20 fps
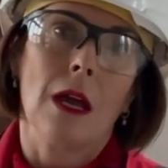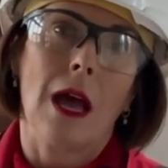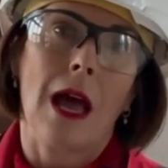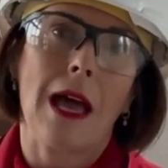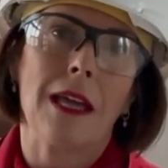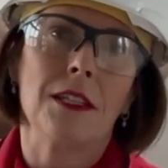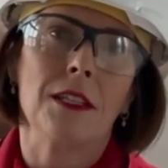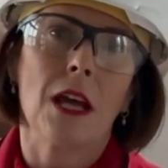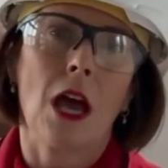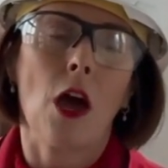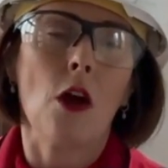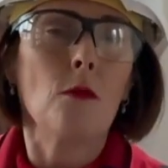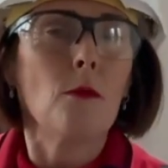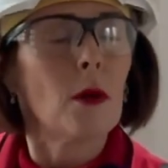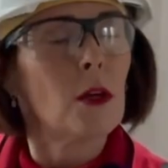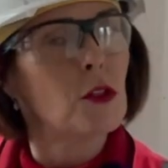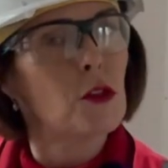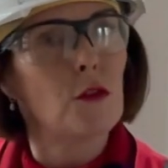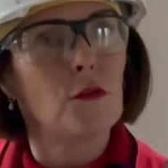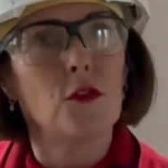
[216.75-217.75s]
and how
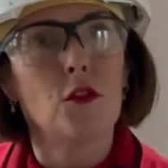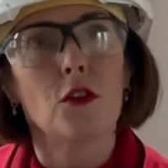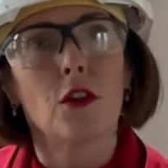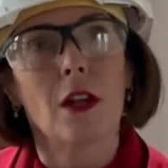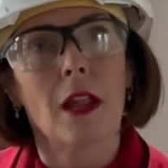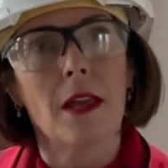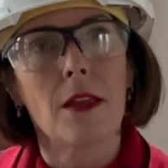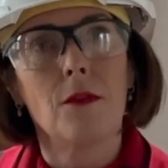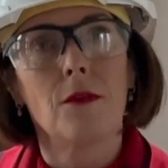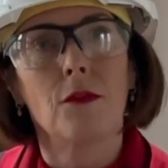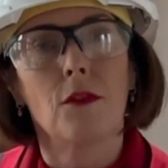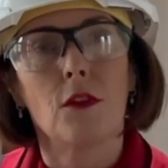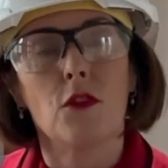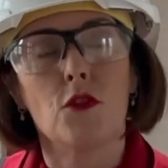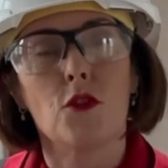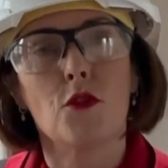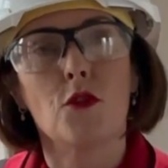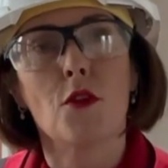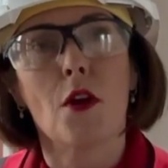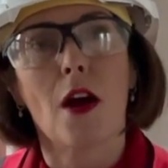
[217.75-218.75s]
much of your life
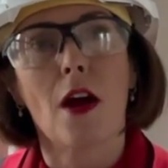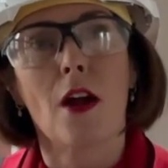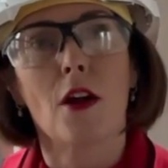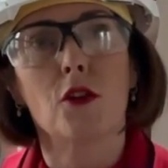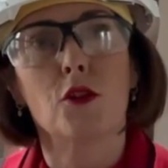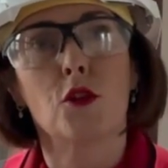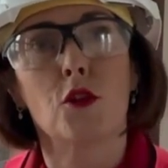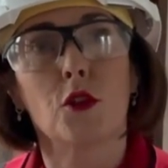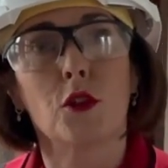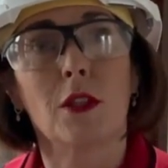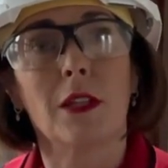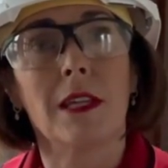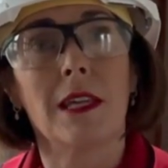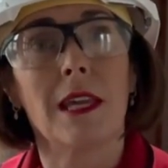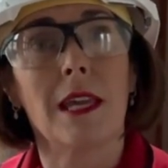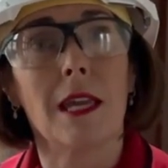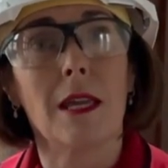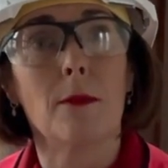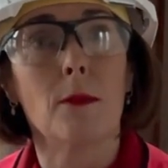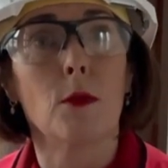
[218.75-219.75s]
you are truly
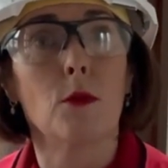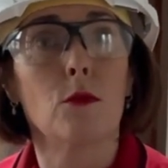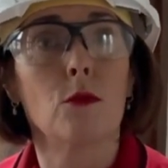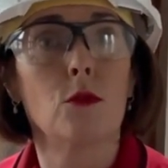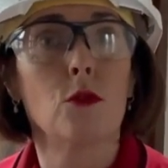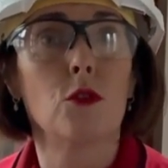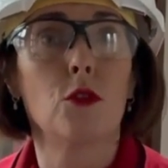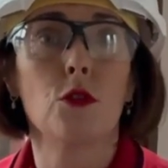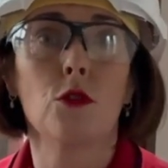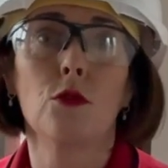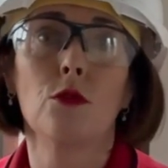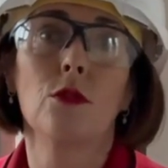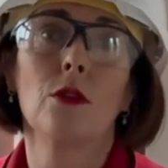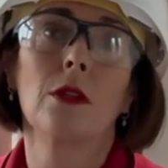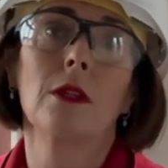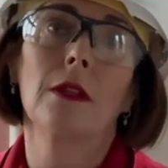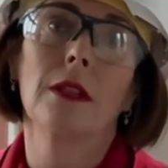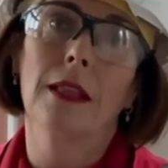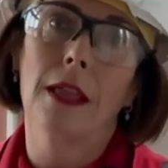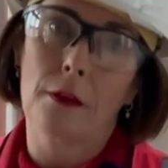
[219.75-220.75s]
able to
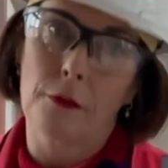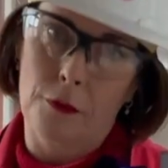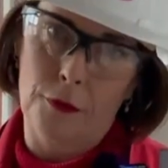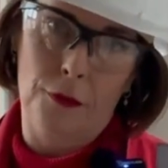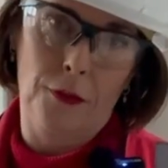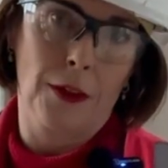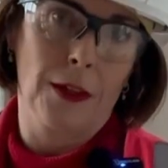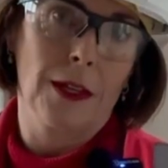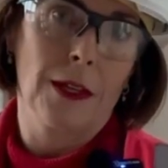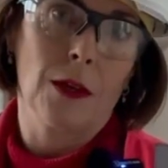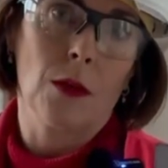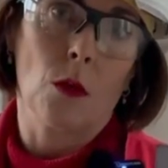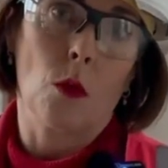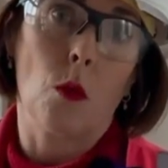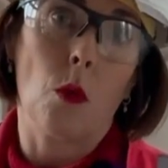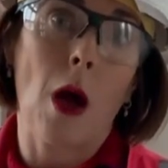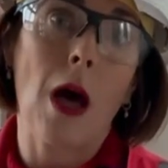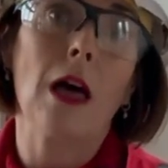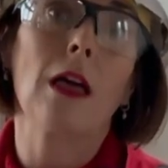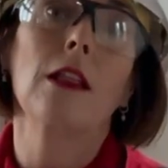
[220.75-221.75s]
live
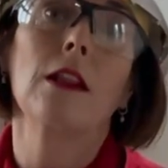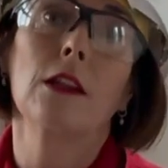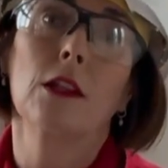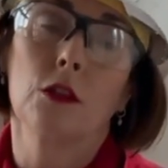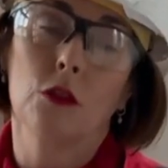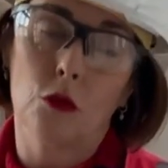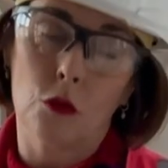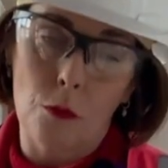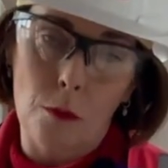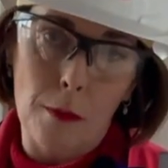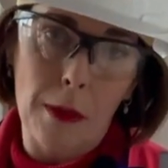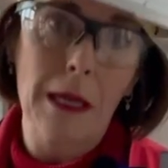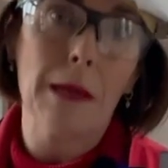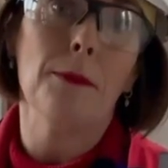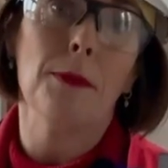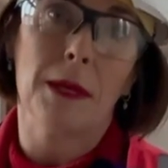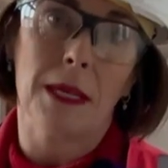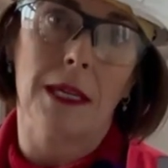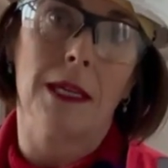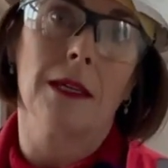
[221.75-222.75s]
while you may
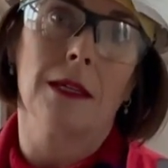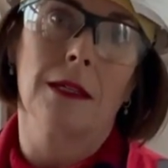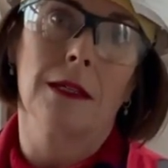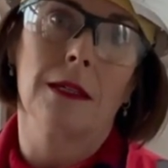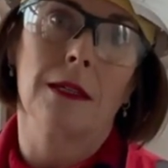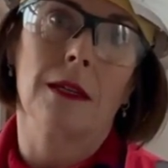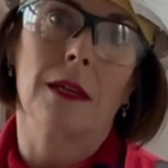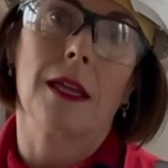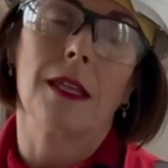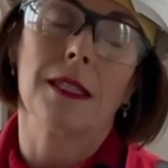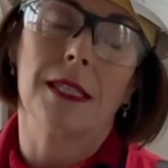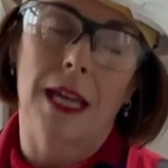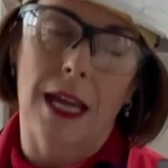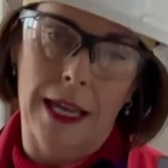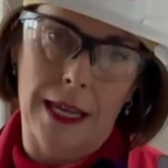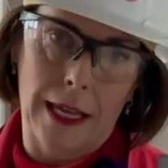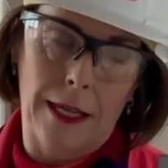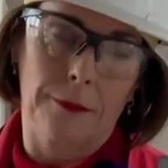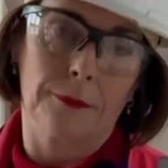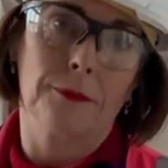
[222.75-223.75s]
be
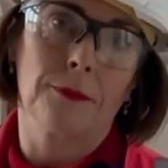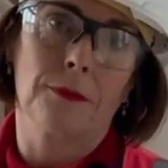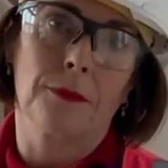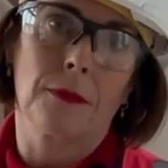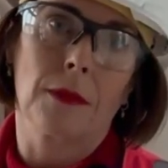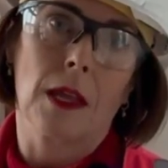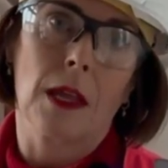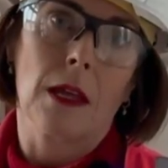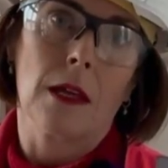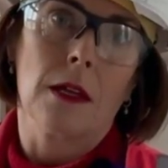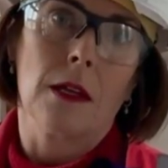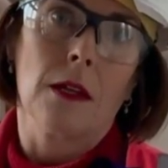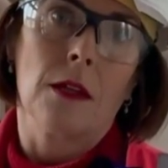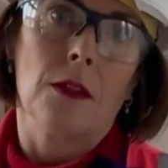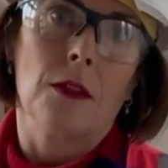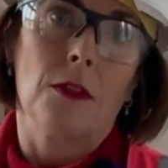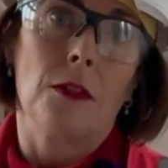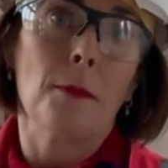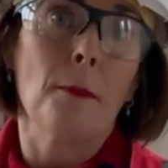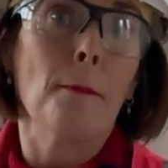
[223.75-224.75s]
dying.
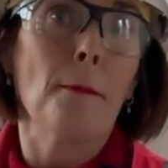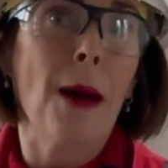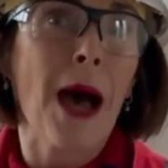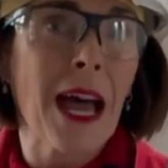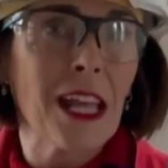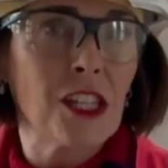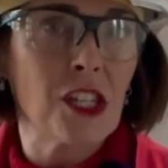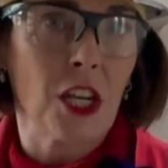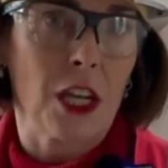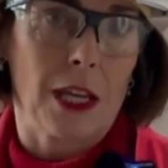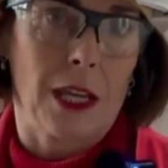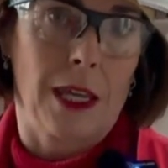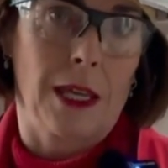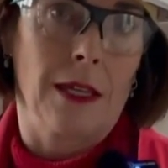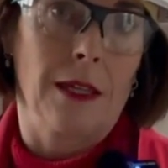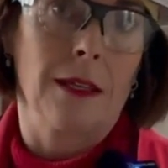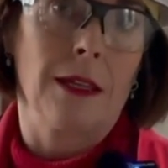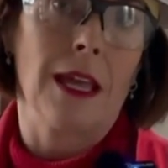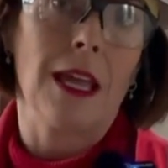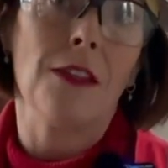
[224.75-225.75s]
The magic
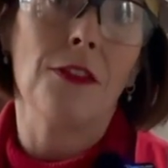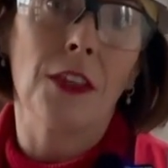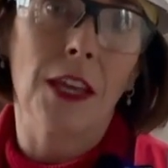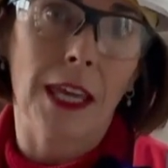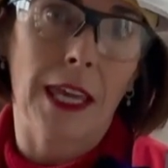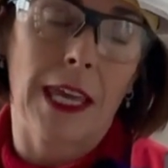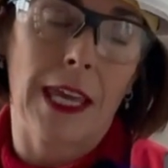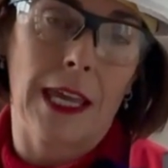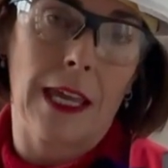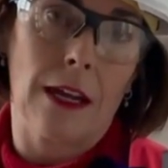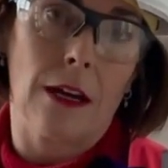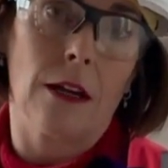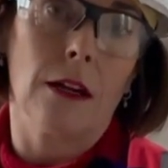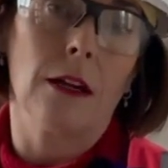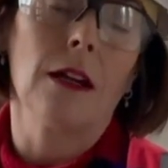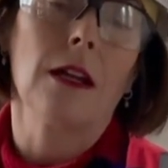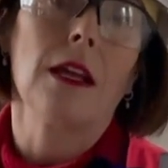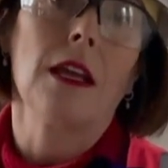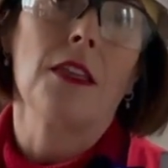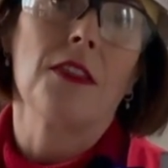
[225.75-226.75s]
in the care
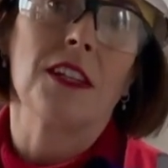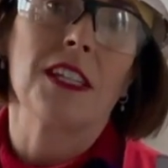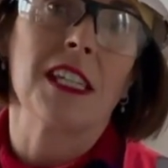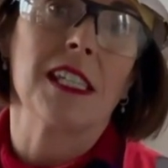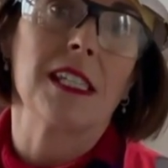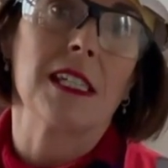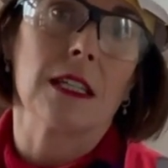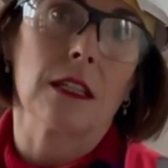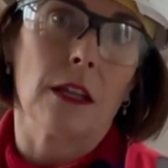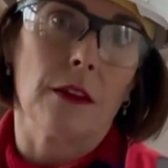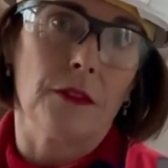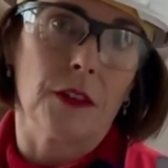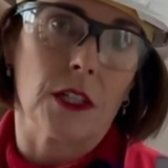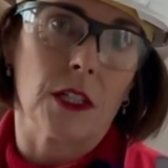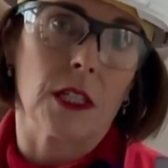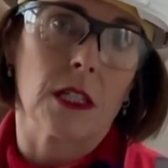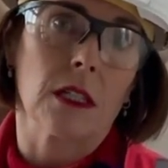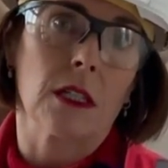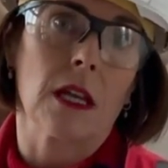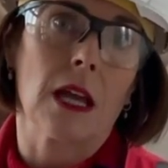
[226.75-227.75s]
that is
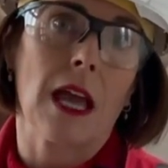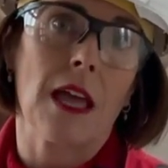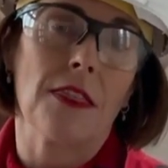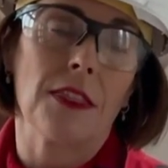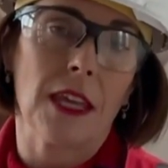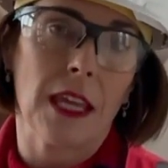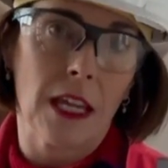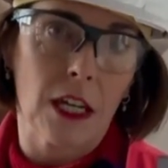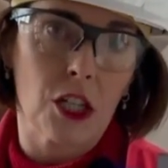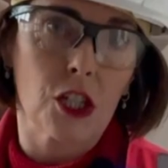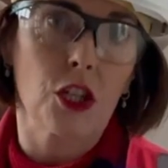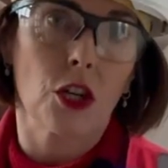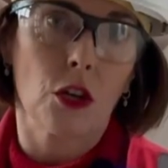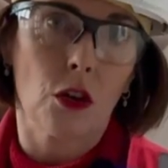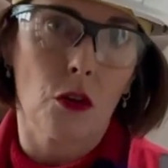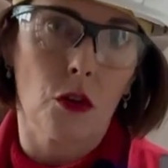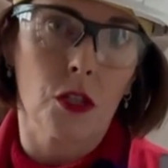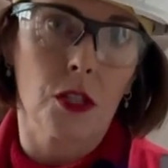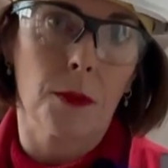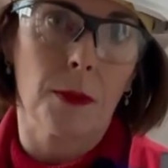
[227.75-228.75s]
delivered at the Ayrshire
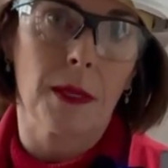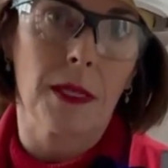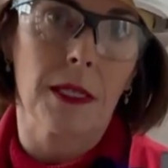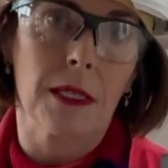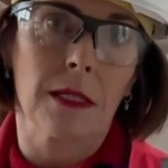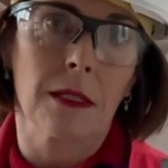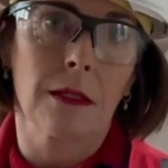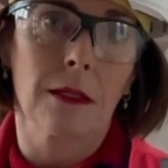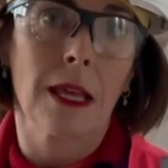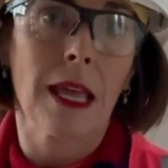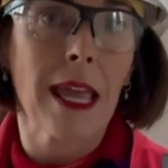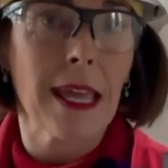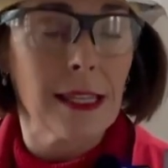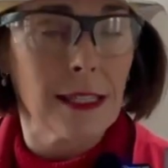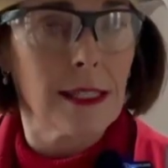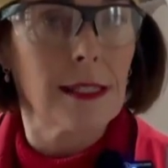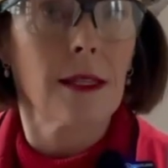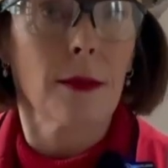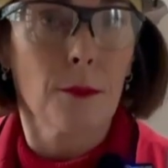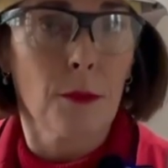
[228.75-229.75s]
Hospice is
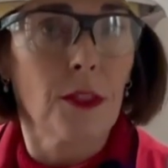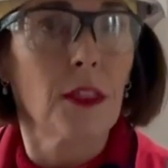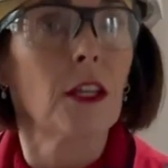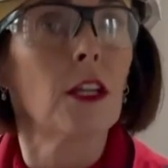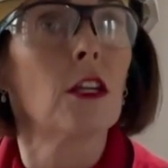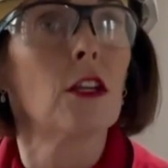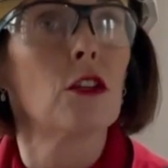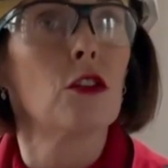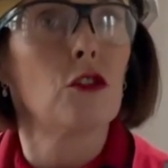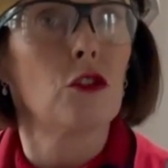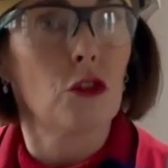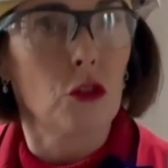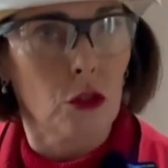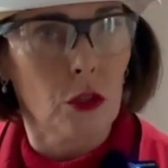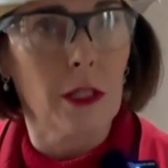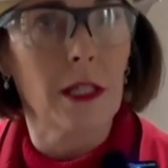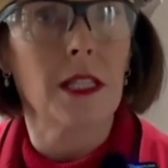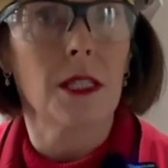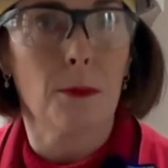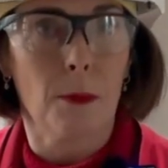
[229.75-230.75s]
something
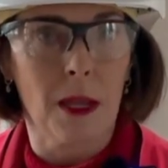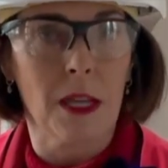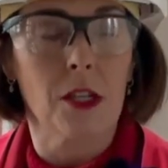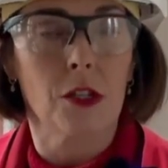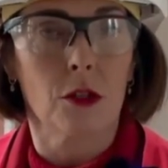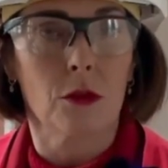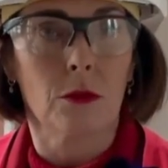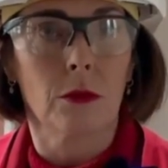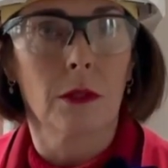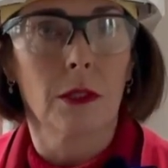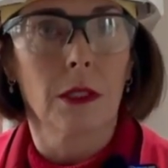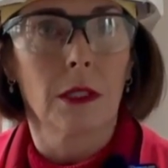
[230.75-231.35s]
truly special.